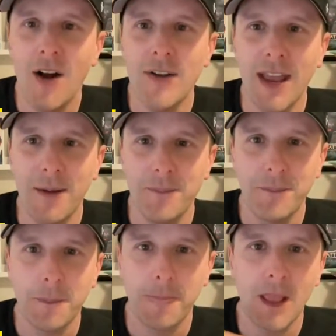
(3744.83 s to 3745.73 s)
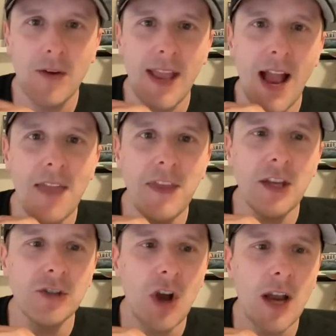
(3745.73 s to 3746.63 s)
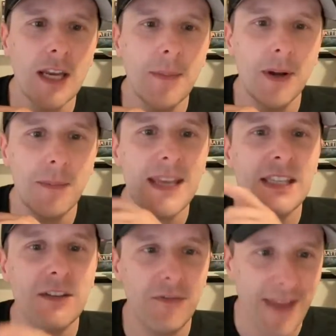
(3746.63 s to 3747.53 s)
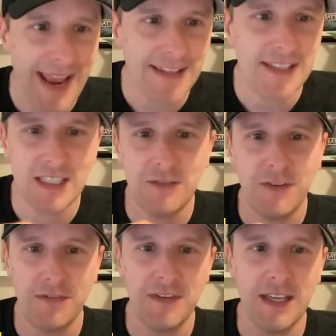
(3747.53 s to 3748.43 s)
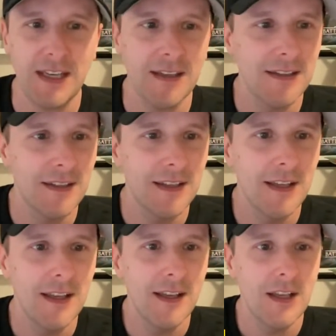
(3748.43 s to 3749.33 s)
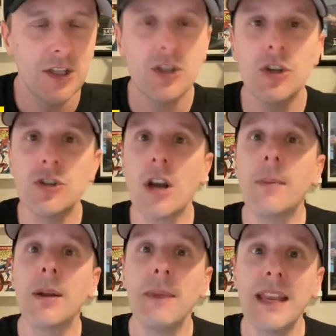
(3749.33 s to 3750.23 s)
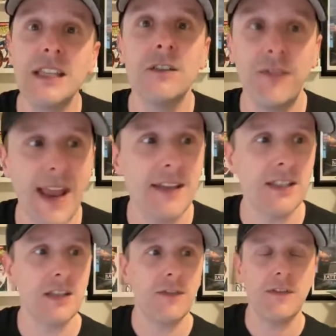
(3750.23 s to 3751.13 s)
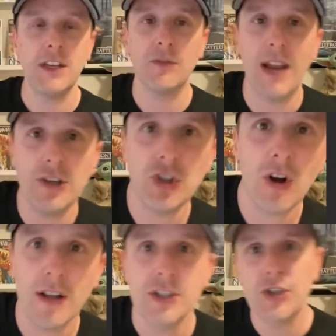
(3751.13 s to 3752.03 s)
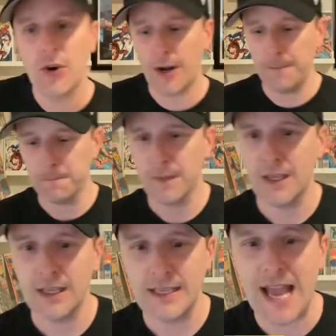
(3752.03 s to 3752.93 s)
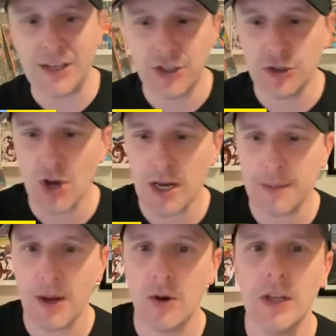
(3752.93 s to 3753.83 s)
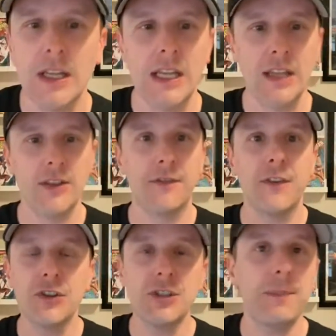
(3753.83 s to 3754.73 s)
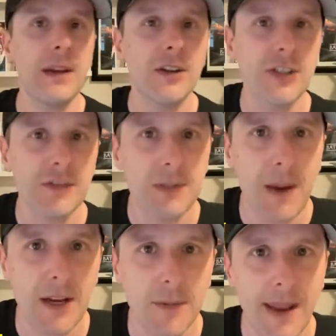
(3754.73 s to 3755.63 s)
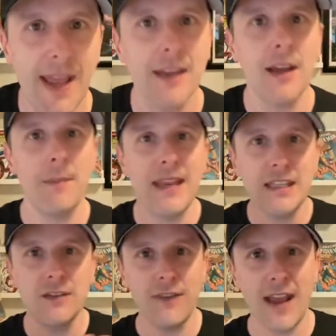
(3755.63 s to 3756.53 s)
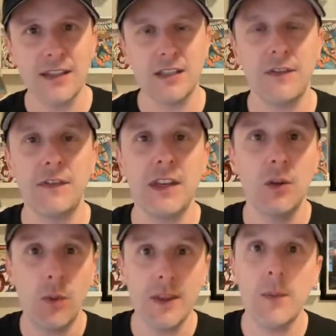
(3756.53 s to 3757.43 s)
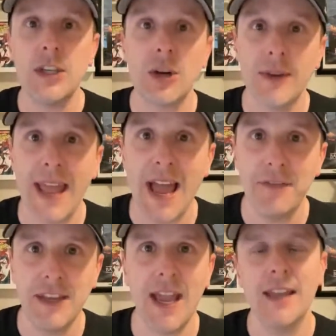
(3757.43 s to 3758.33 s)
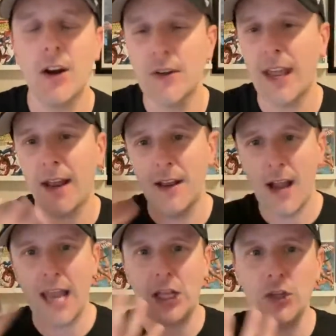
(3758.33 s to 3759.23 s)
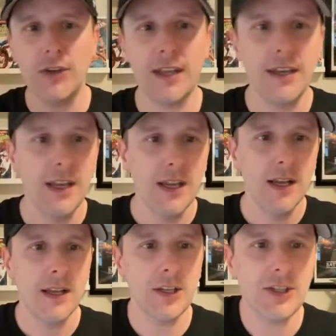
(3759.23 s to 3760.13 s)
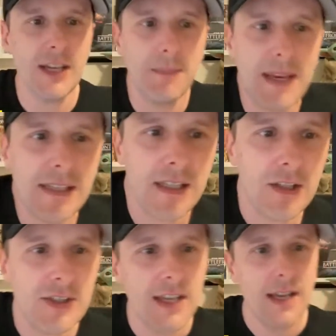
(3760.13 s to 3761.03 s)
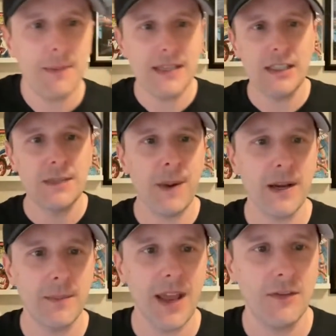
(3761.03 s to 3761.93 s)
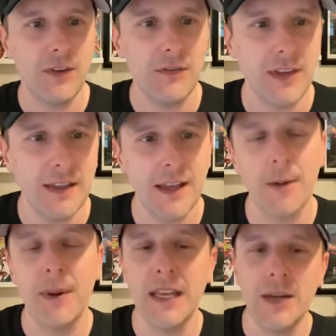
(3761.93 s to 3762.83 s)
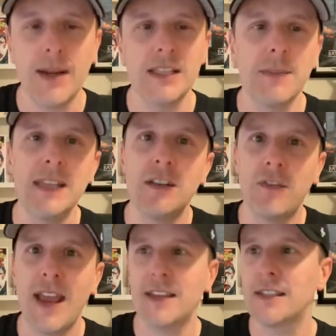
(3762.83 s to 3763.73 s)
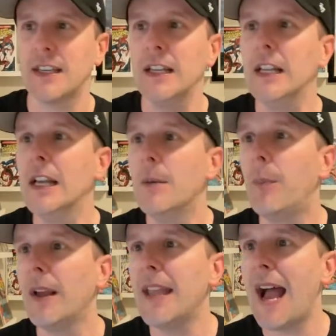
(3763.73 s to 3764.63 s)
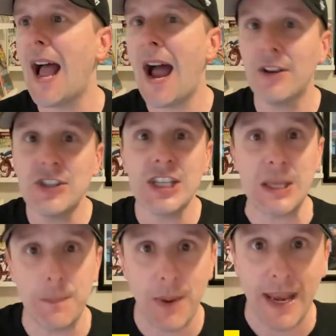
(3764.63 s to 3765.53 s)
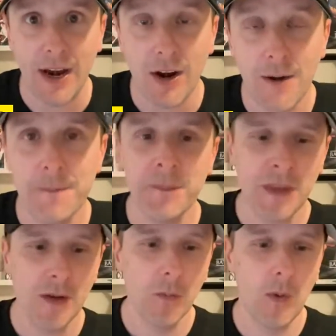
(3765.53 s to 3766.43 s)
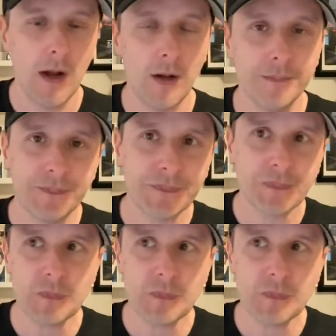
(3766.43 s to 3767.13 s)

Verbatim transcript: Okay. Okay, I think you're talking about Amazing Fantasy 15. So you're talking about Amazing Fantasy 15, right, Sean? Sorry. Yeah, so you're talking about the first appearance of Spider-Man, Amazing Fantasy 15, the one that we don't have yet. Okay, I clued in. You said amazing. You said Amazing Spider-Man 15 there, but anyway, it's Amazing Fantasy. But yeah, how does it compare? Well,